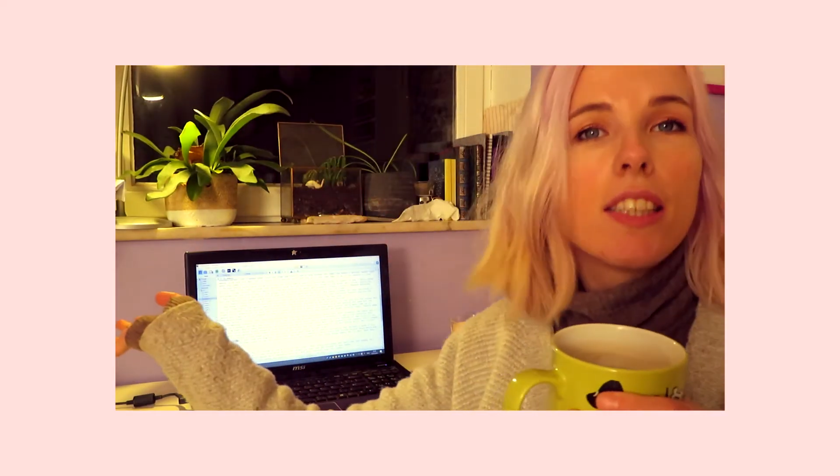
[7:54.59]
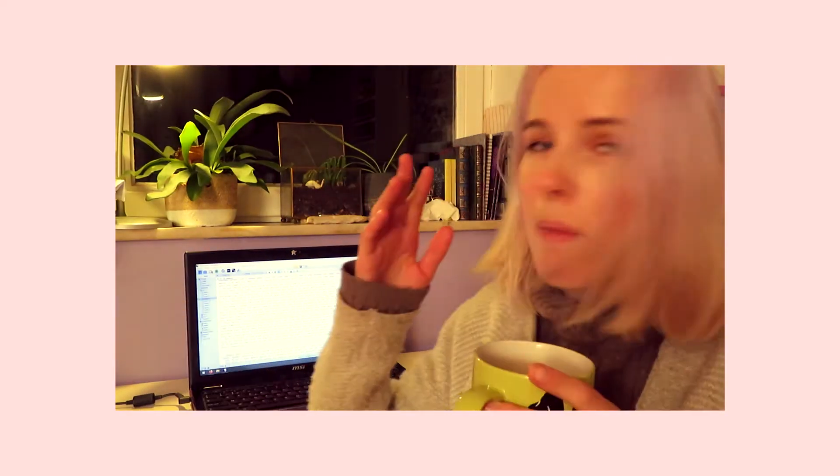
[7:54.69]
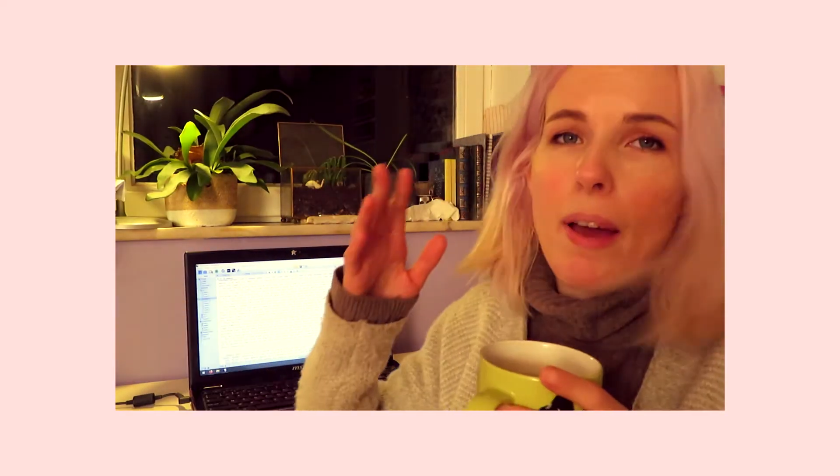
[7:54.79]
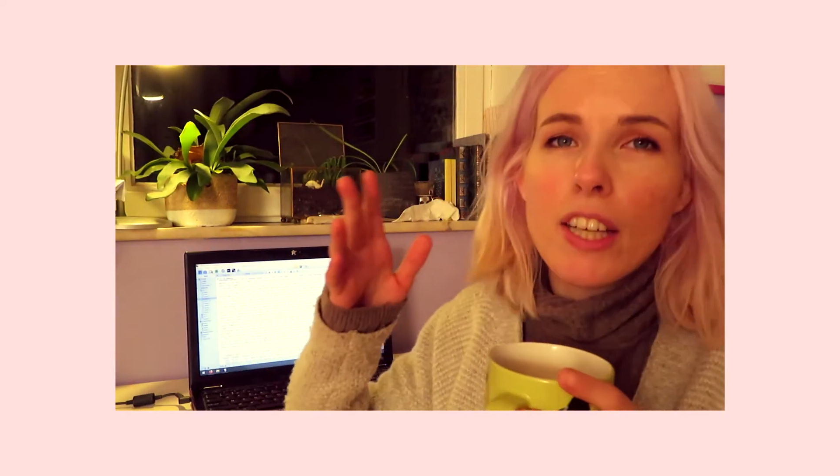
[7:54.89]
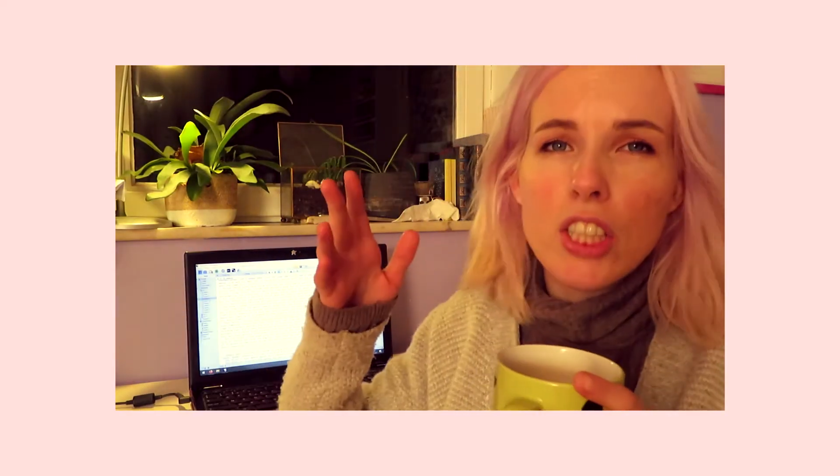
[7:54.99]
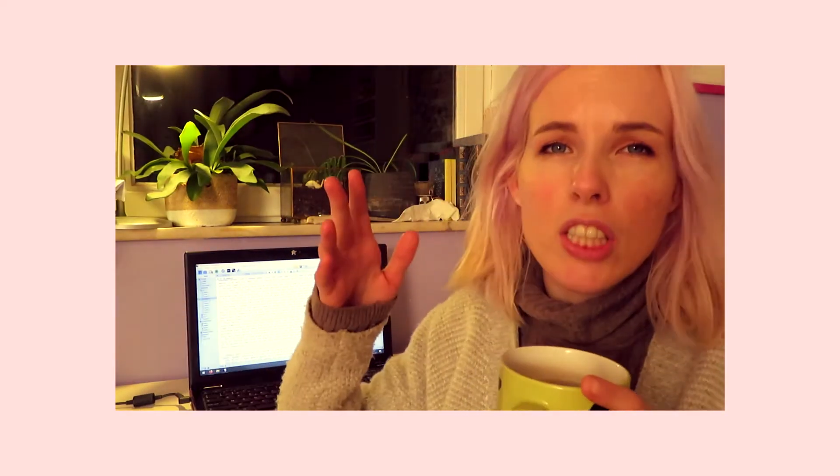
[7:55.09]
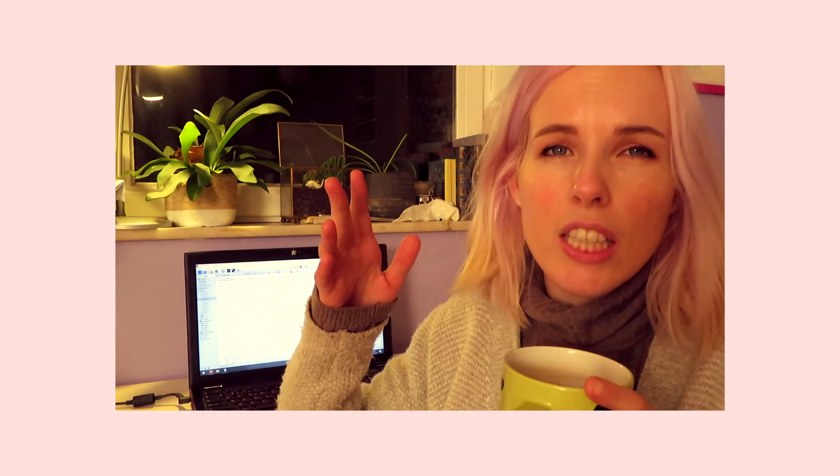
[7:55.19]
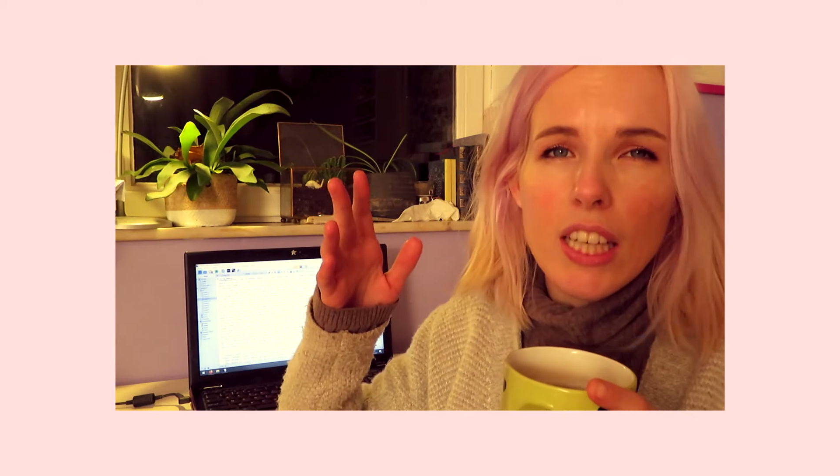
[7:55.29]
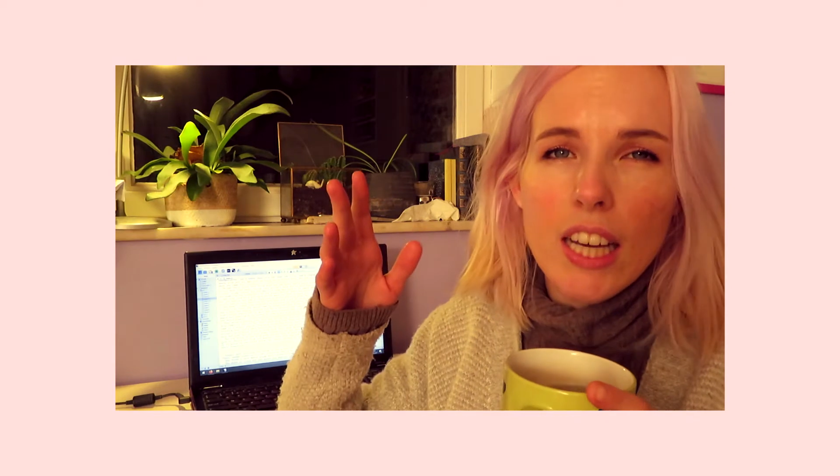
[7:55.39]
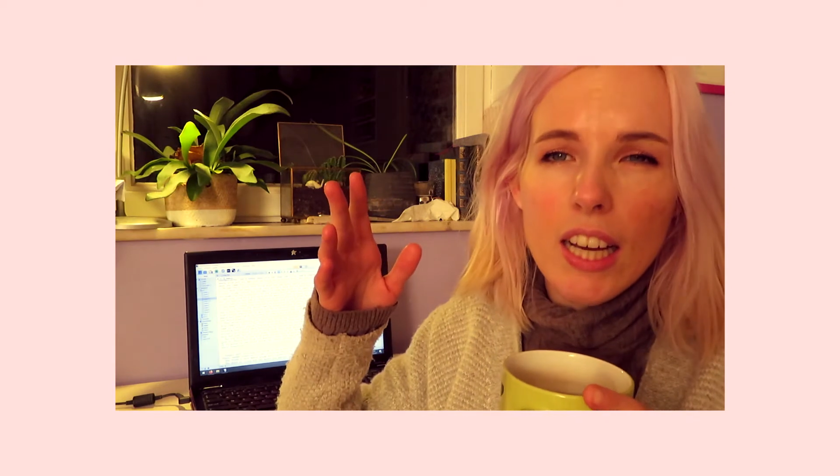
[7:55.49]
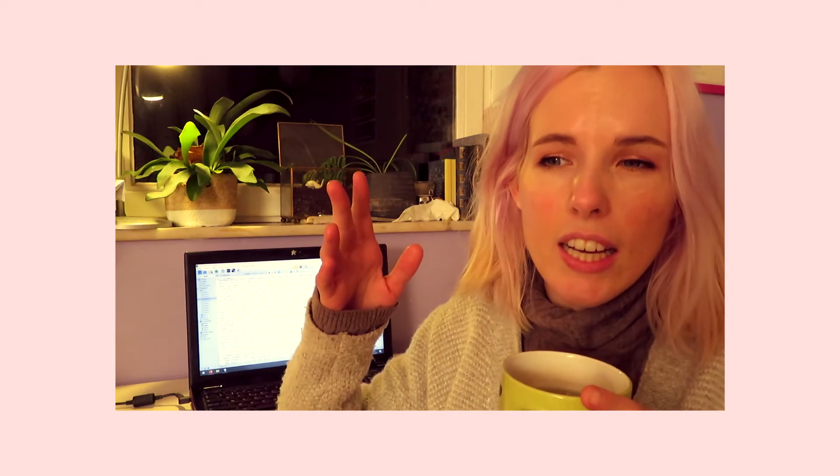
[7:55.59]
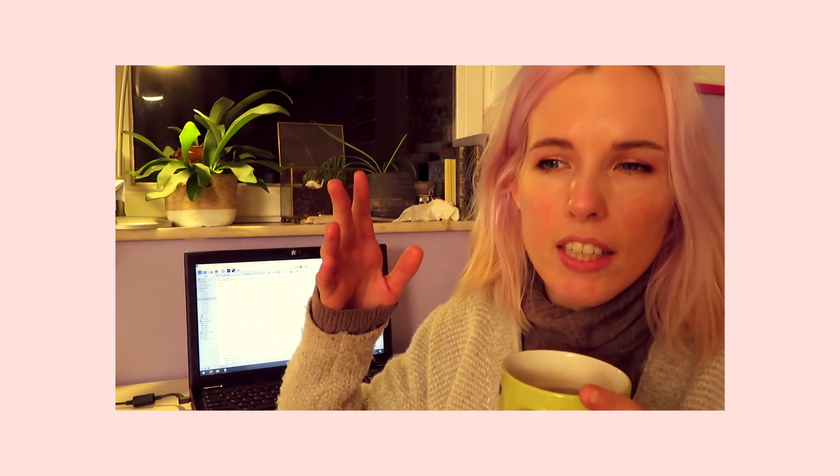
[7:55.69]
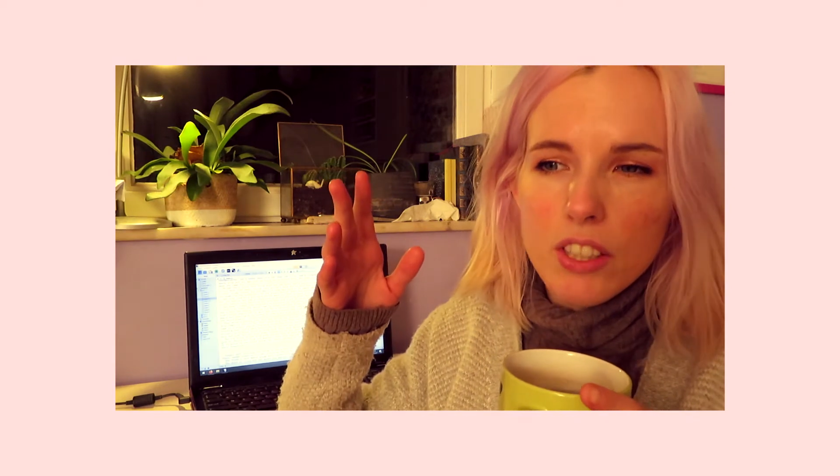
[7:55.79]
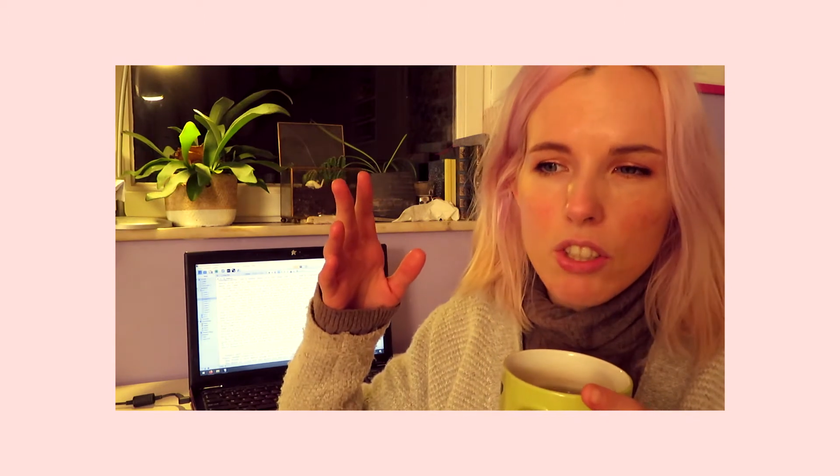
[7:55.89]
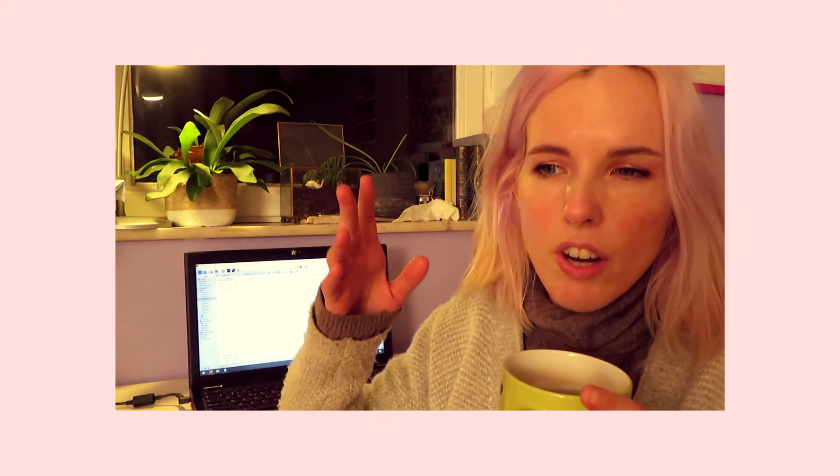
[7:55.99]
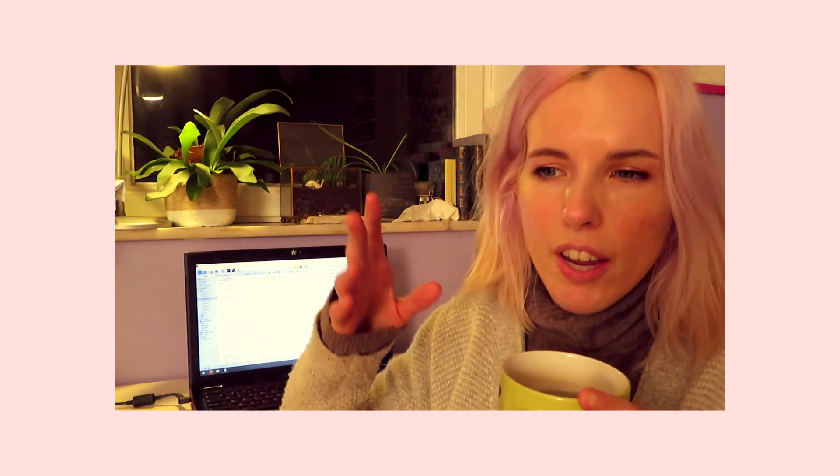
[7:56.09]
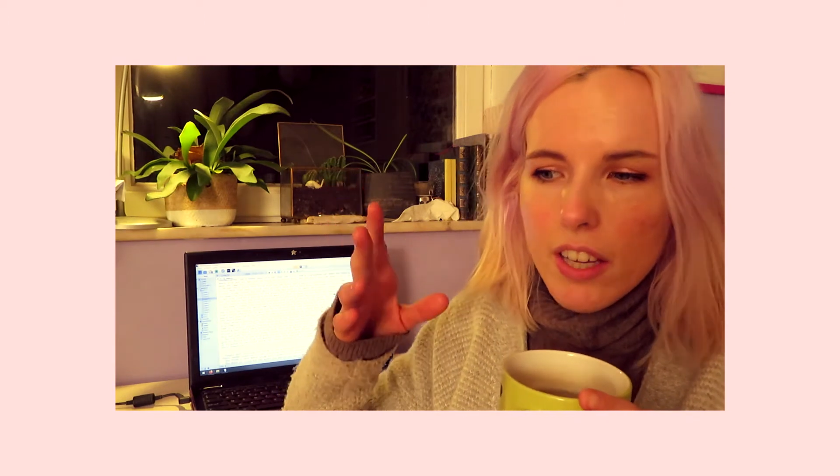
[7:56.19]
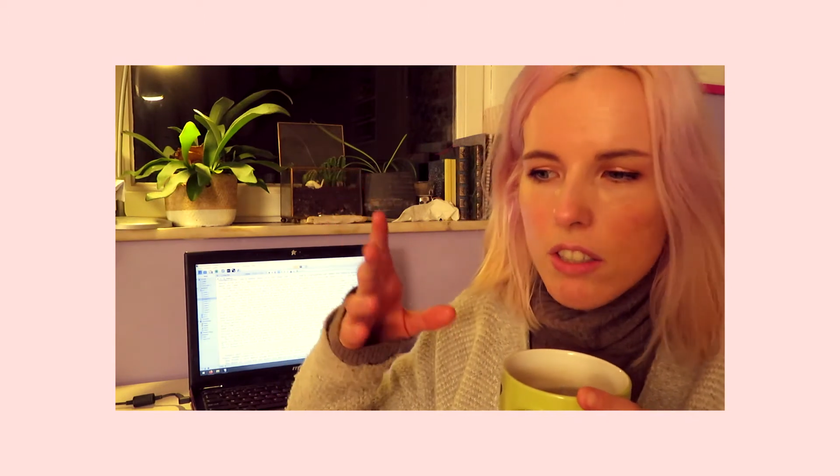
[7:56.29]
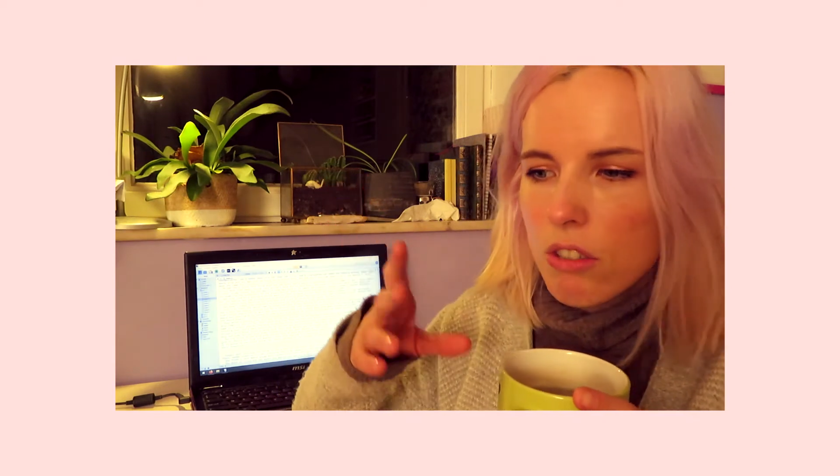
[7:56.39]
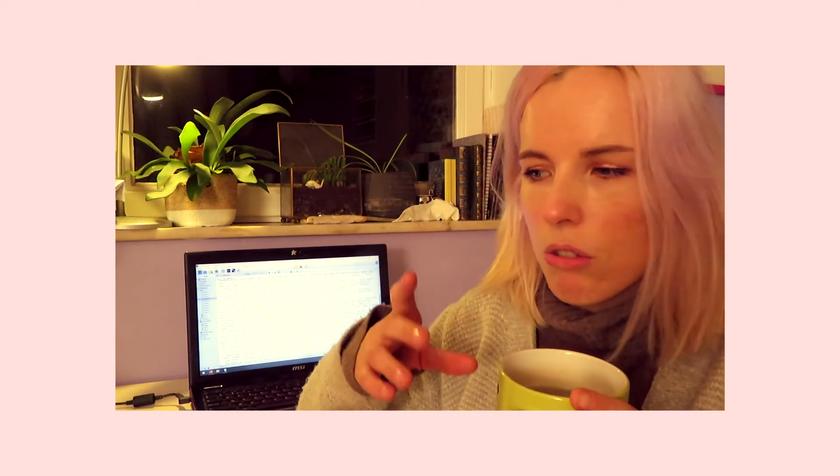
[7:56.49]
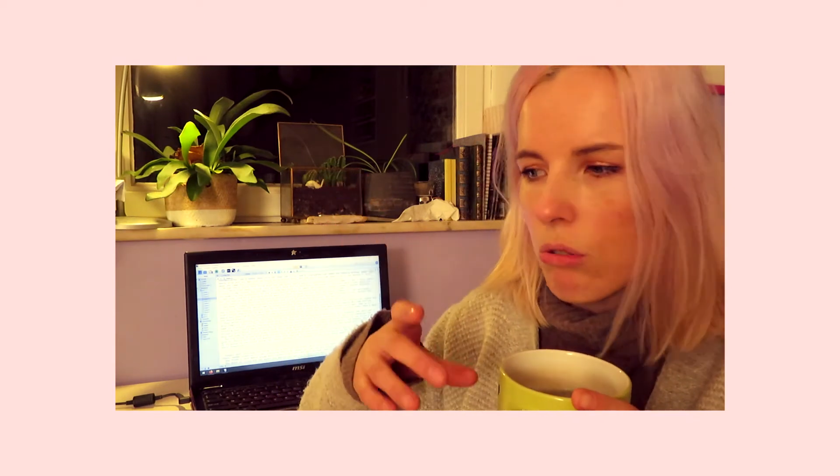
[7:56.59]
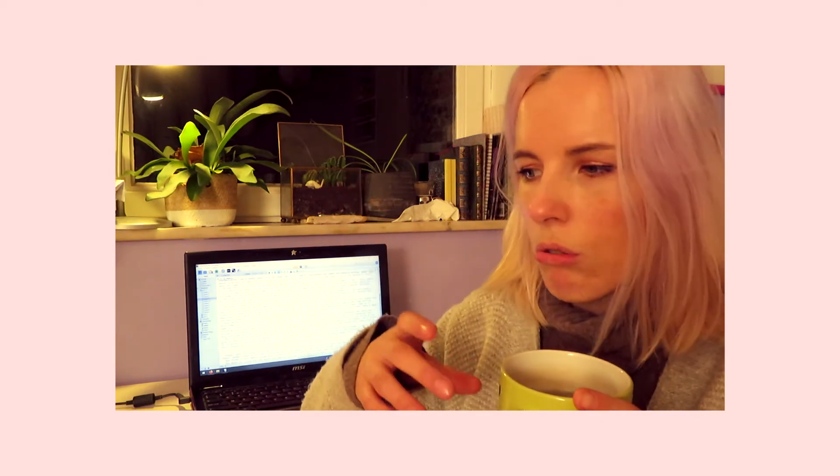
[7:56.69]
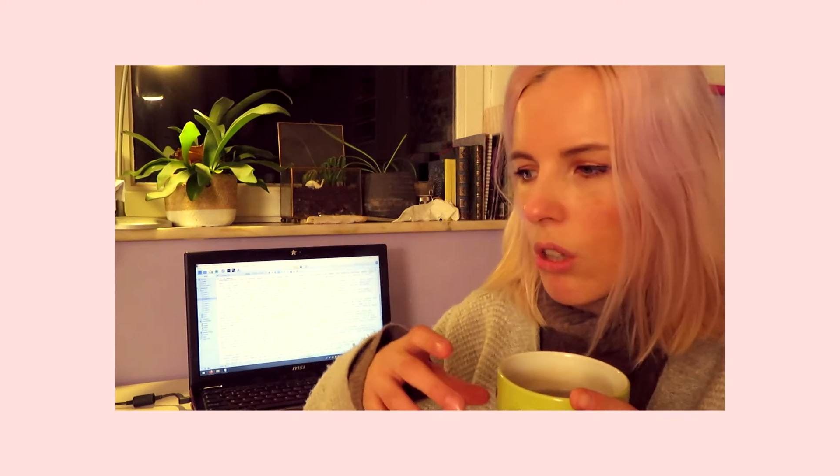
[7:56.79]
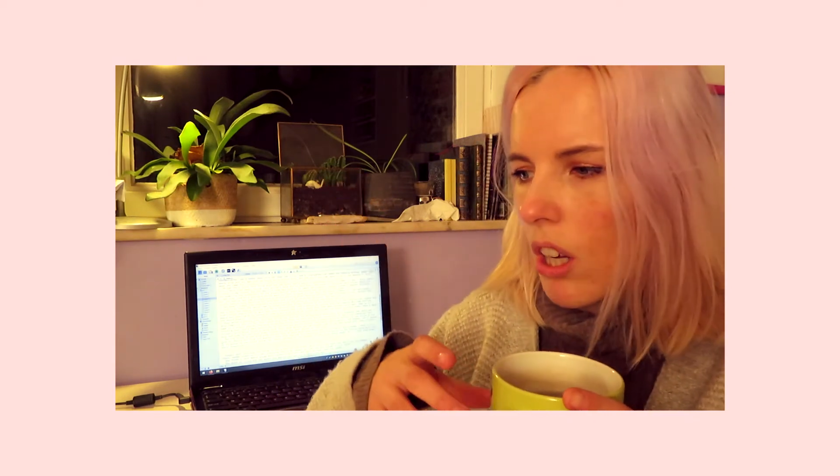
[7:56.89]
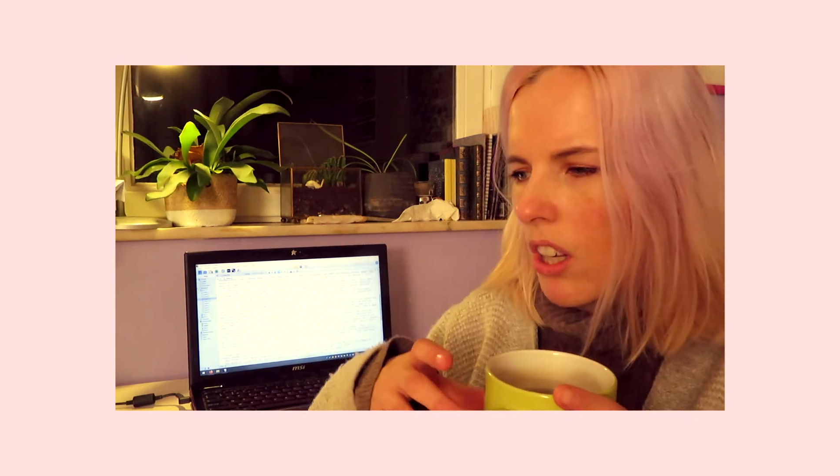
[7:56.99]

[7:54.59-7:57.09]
I'm actually uh, trying to